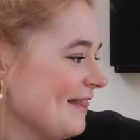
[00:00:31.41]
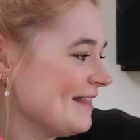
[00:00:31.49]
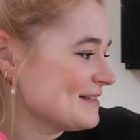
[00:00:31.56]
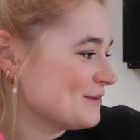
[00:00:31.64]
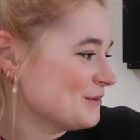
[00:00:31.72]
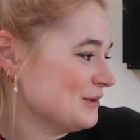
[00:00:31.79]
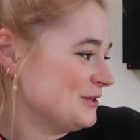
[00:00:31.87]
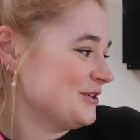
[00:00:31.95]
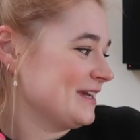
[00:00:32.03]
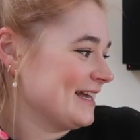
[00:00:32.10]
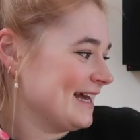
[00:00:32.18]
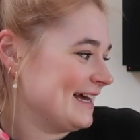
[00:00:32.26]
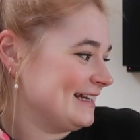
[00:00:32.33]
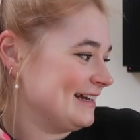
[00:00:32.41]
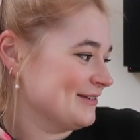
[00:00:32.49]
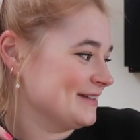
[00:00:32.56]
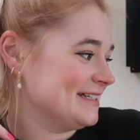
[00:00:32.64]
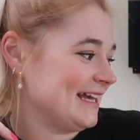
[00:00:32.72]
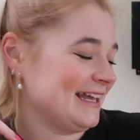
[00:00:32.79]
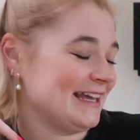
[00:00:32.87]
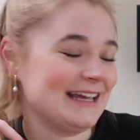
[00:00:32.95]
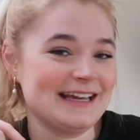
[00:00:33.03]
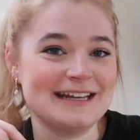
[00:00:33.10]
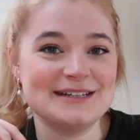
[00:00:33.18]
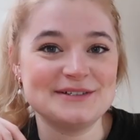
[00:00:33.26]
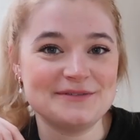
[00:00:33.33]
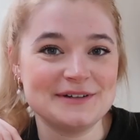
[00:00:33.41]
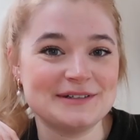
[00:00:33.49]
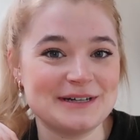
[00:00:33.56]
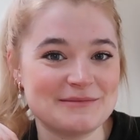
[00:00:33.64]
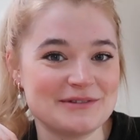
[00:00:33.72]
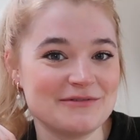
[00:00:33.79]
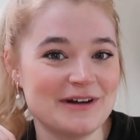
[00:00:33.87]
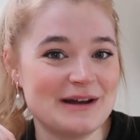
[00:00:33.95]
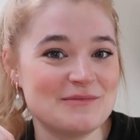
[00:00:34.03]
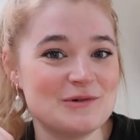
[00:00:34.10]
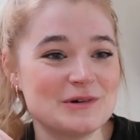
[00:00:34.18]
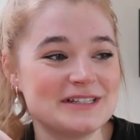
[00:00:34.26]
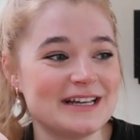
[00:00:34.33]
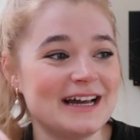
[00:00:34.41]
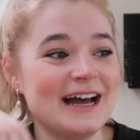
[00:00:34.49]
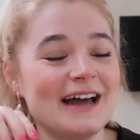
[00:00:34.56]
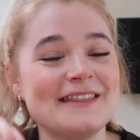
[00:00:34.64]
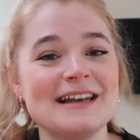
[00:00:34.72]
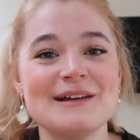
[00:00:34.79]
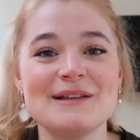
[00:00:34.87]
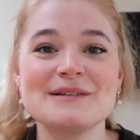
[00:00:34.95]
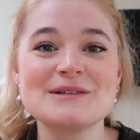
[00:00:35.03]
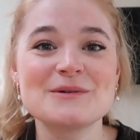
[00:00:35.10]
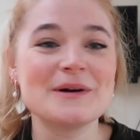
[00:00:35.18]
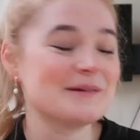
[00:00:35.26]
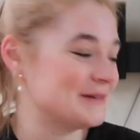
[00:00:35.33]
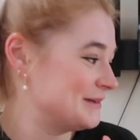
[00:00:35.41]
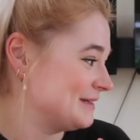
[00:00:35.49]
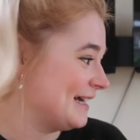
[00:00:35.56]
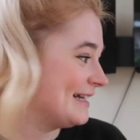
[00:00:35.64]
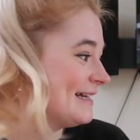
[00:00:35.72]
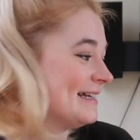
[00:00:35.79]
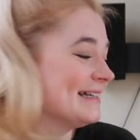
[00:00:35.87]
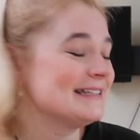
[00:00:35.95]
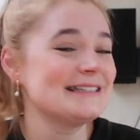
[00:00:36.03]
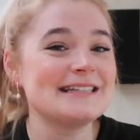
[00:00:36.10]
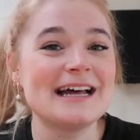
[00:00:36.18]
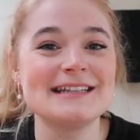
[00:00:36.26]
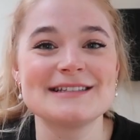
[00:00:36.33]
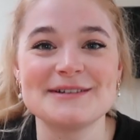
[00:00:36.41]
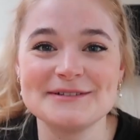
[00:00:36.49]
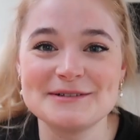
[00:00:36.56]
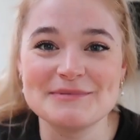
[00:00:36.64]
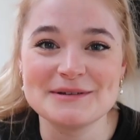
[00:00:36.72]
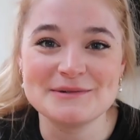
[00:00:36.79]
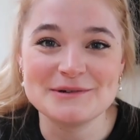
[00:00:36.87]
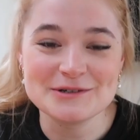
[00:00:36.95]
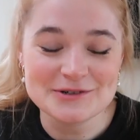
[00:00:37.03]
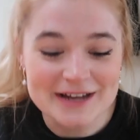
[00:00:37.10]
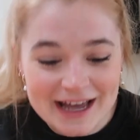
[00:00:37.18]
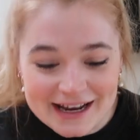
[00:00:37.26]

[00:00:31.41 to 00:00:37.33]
There's a watering can here on the decking and it's filled up with rainwater, and the little squirrel like stands on top of the watering